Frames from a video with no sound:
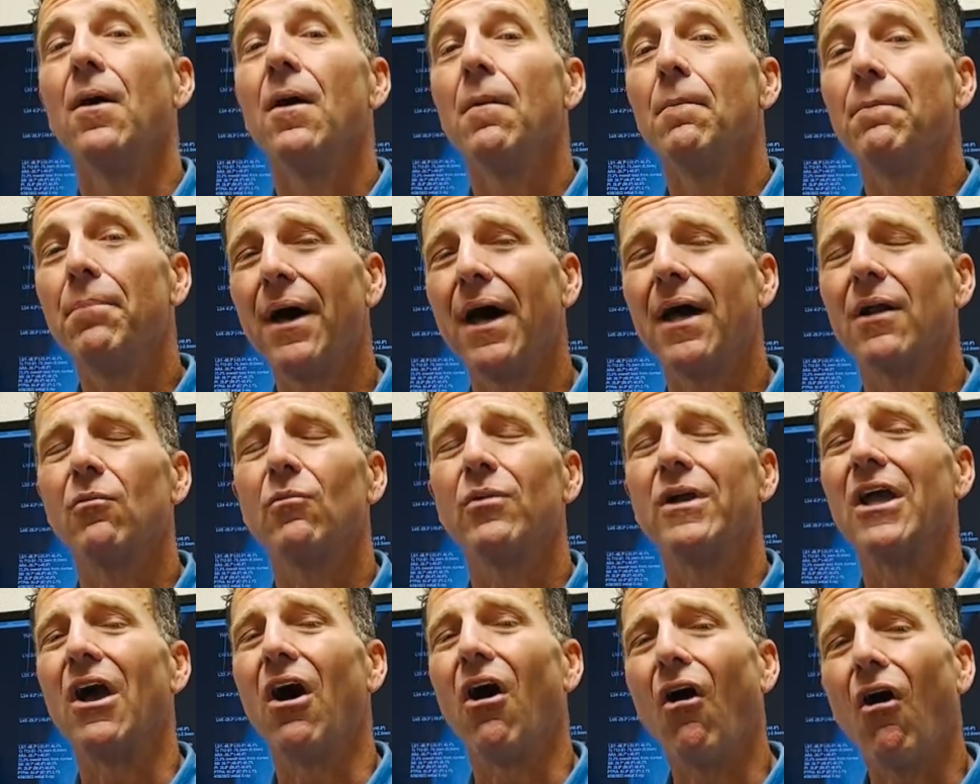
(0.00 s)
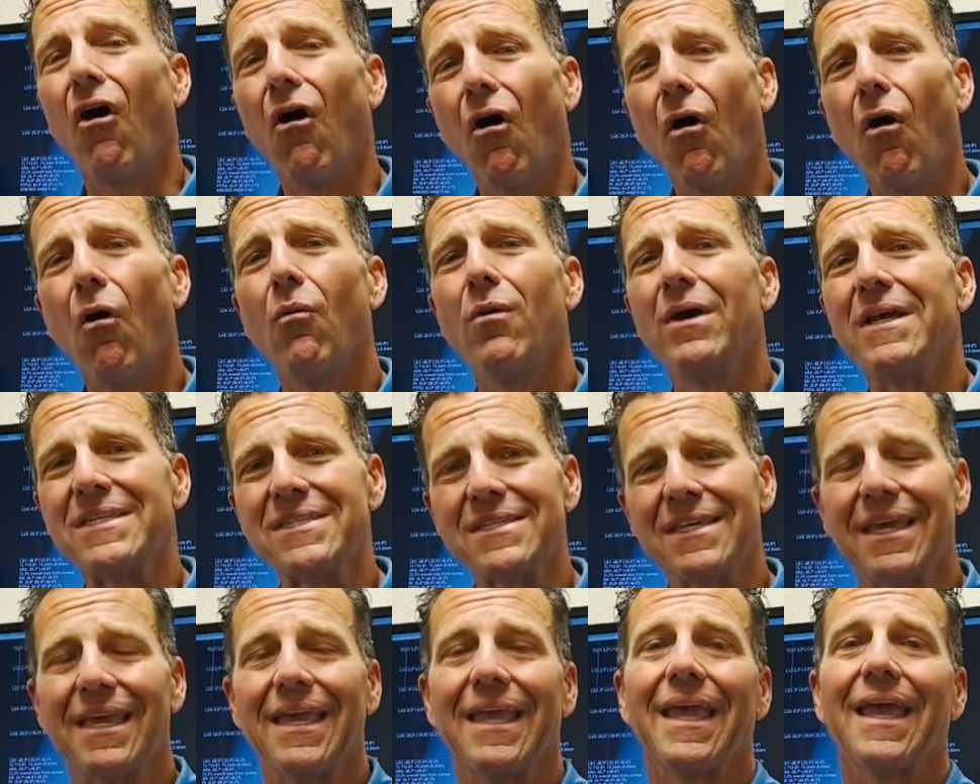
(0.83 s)
But we always
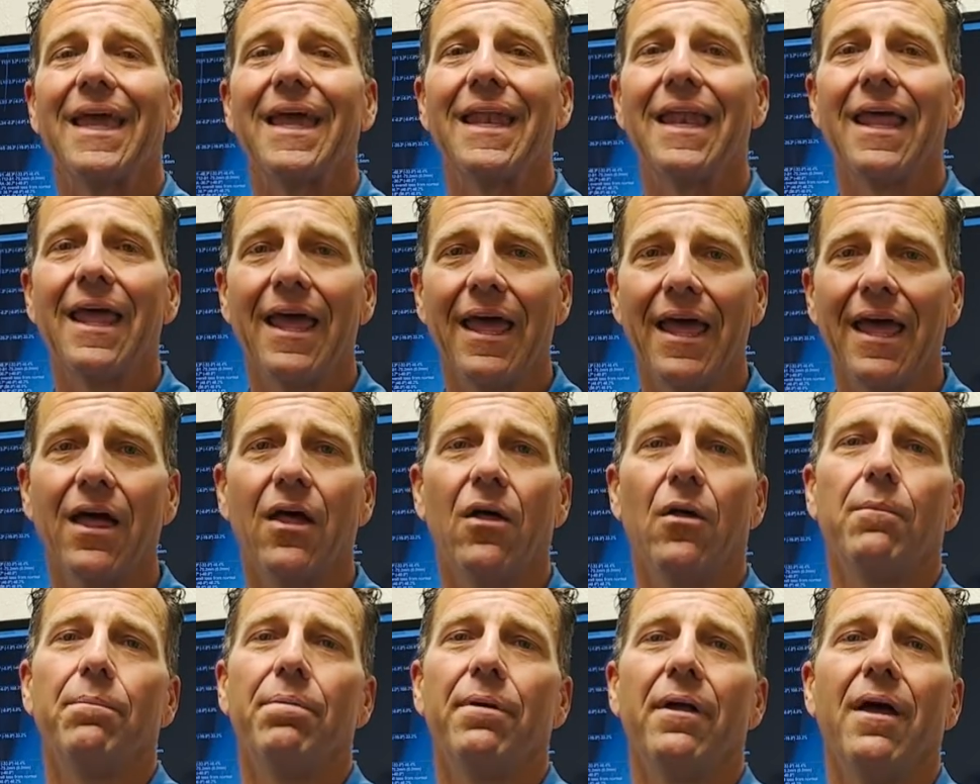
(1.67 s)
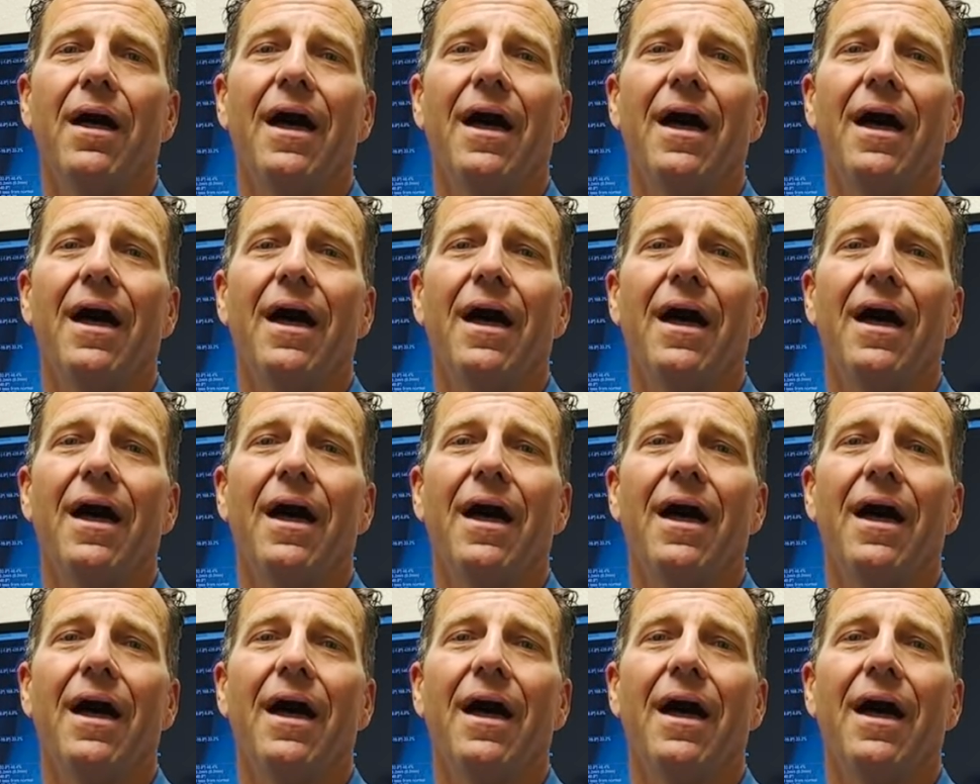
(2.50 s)
can help.